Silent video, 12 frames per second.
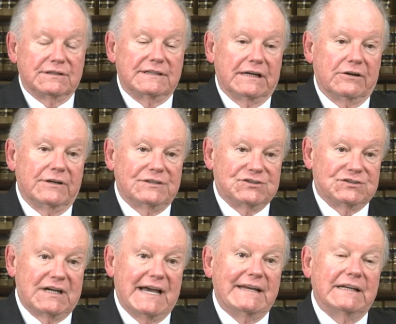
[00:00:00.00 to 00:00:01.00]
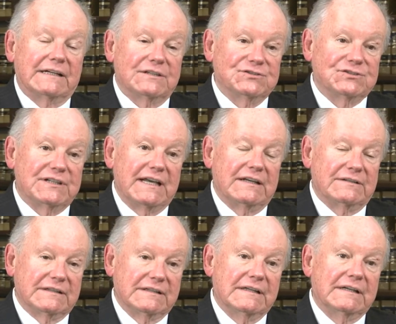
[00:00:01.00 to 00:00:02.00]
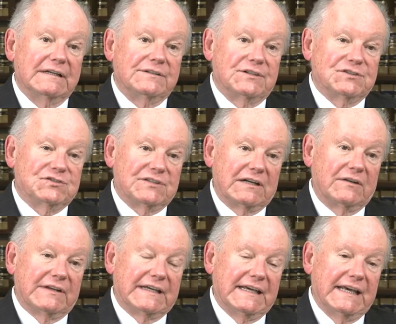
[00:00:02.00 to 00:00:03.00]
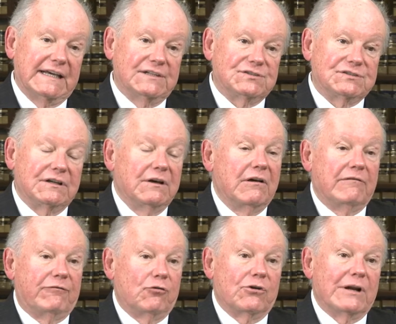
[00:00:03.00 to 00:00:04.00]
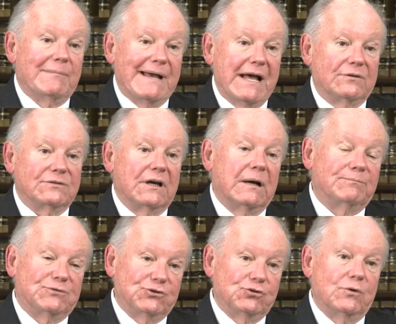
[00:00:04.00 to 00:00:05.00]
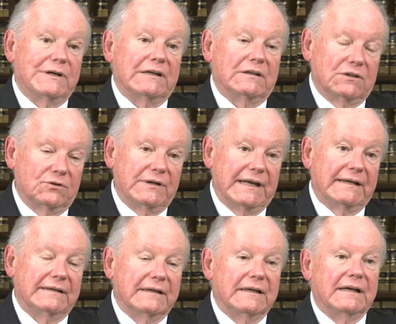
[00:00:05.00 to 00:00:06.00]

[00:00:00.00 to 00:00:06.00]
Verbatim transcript: Ghaderi sign a consent to settle the case for an amount up to and including